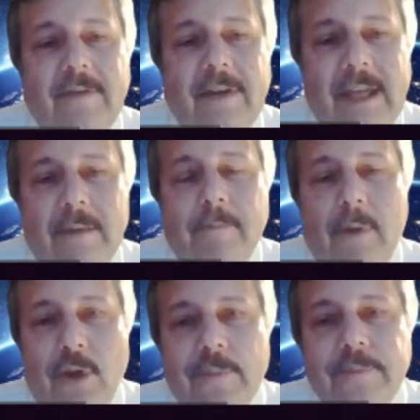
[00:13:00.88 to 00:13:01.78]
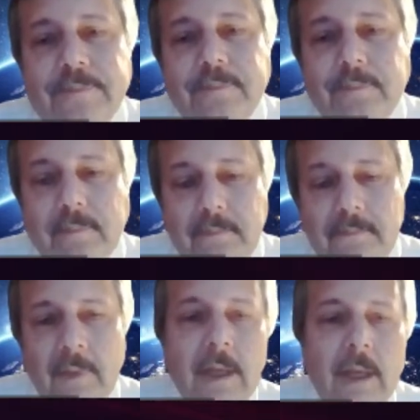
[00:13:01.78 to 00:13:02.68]
here in blue.
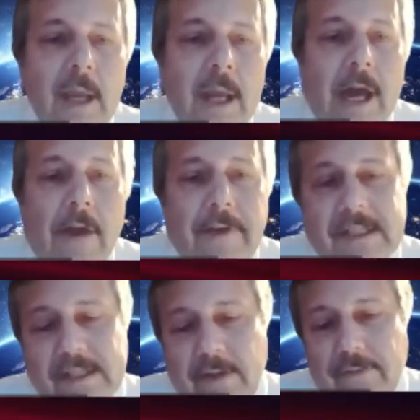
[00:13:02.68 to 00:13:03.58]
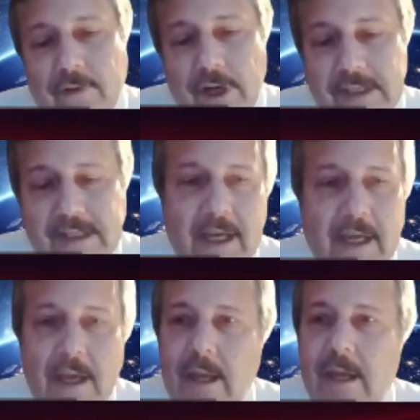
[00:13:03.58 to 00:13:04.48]
Now, this is, of course,
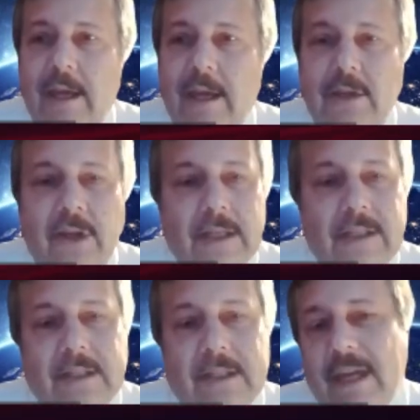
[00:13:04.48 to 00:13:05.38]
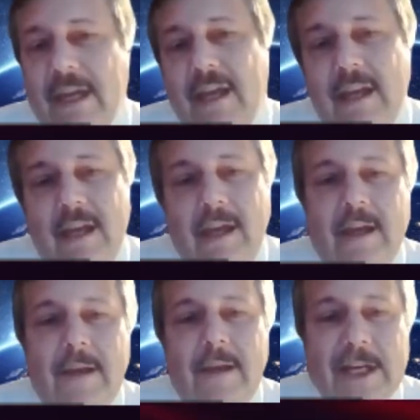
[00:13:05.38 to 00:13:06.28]
not
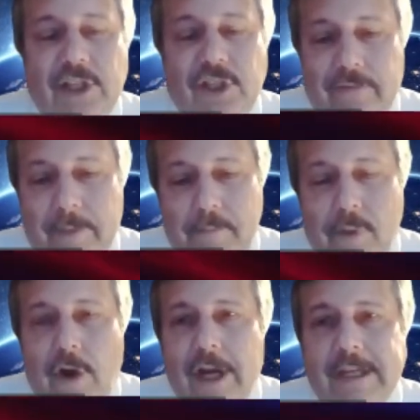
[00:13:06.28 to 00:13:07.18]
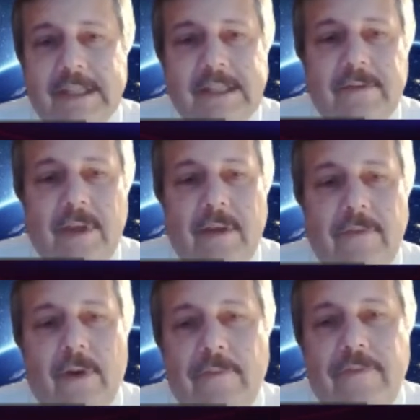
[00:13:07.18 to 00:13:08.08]
much of importance
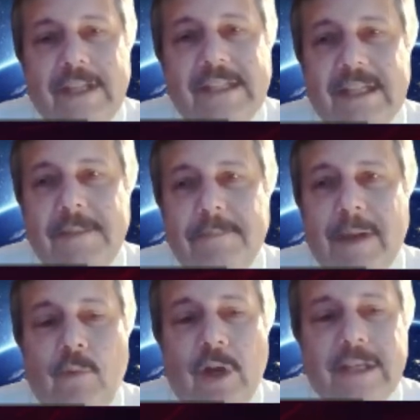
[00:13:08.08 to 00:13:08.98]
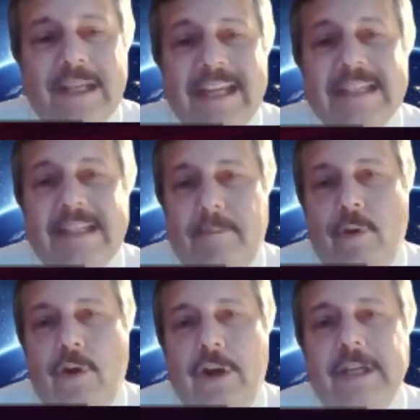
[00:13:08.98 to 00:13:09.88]
for the physics, but what is
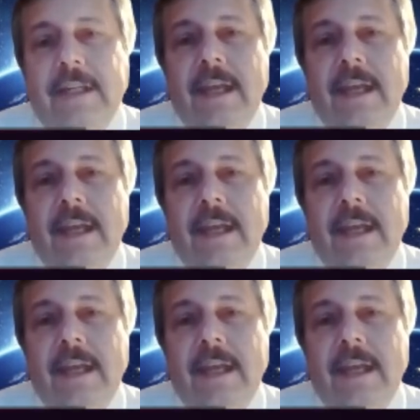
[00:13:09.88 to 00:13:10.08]
important